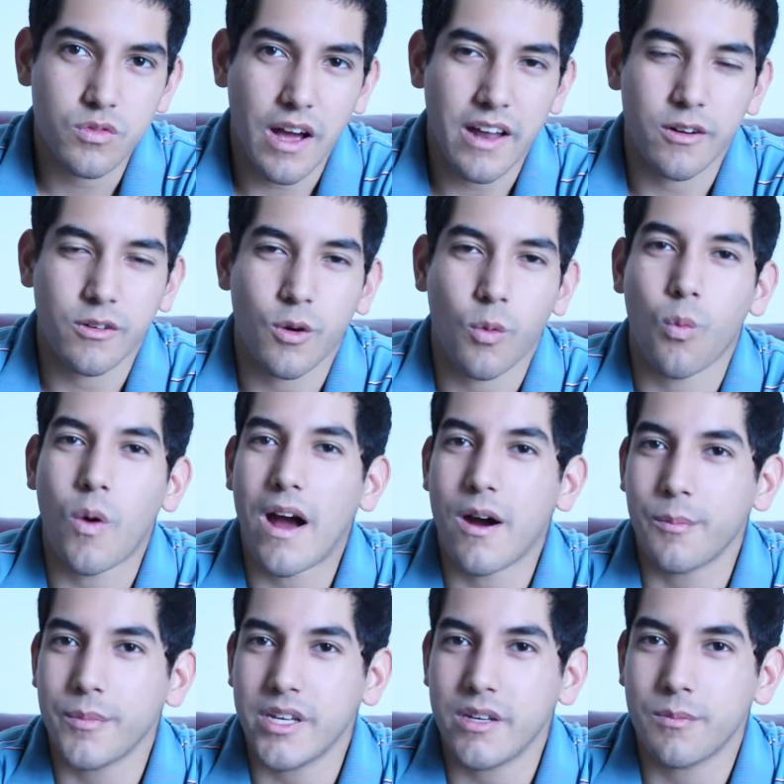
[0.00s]
I don't know,
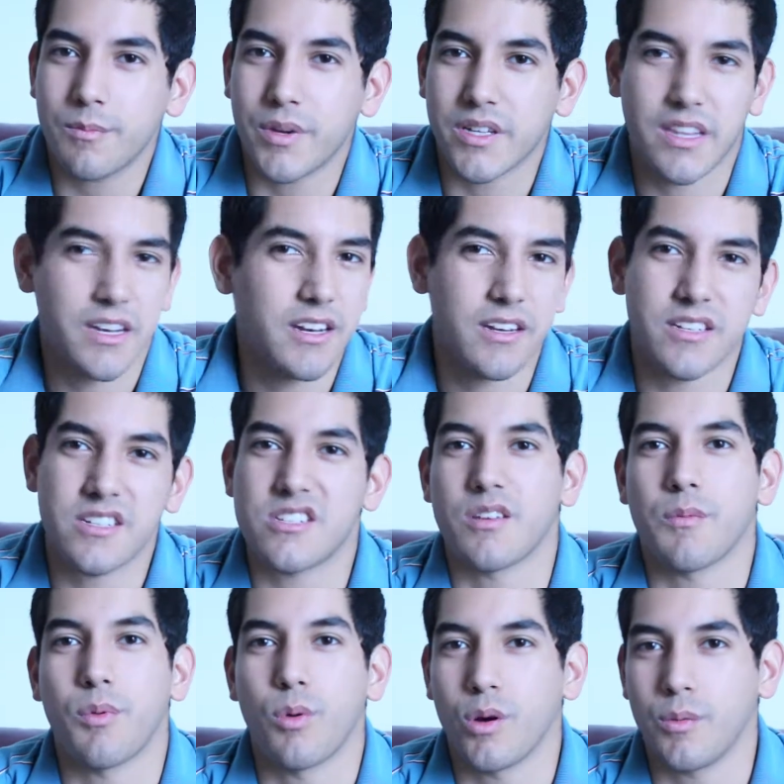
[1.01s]
wow me, but they didn't
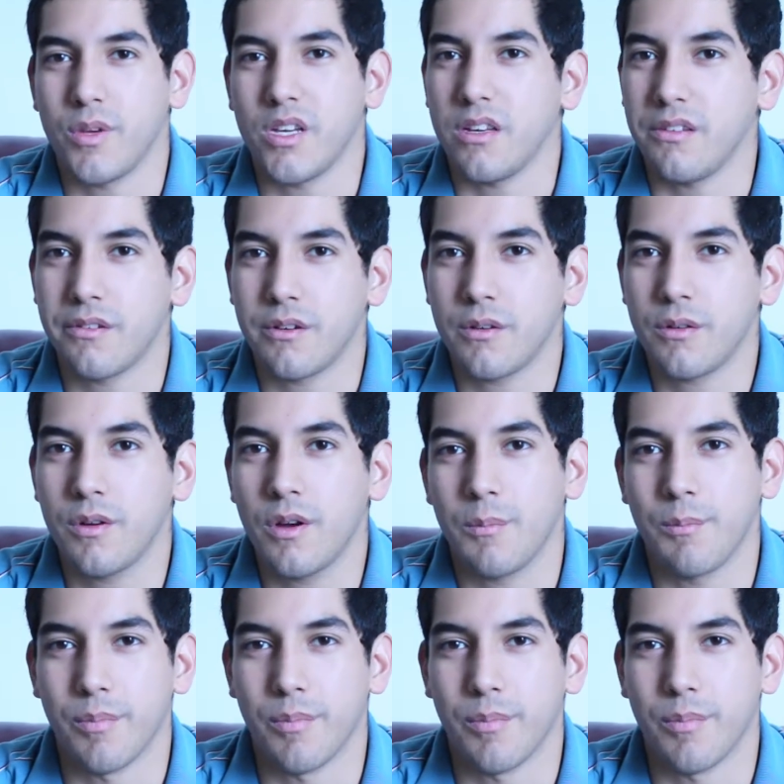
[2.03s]
disappoint me either.